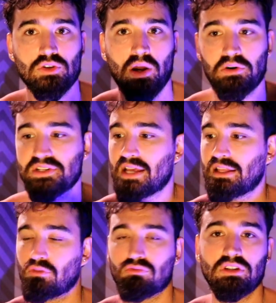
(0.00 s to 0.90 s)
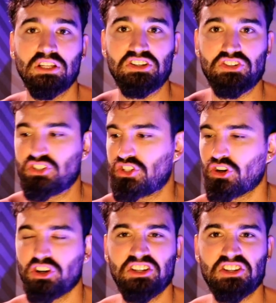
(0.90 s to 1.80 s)
So I always had like really
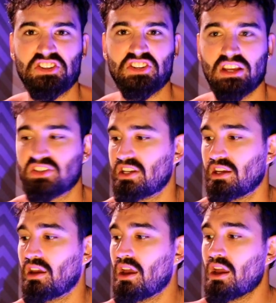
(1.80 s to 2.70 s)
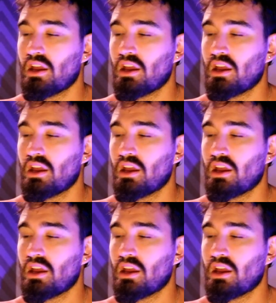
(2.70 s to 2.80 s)
dirty, disgusting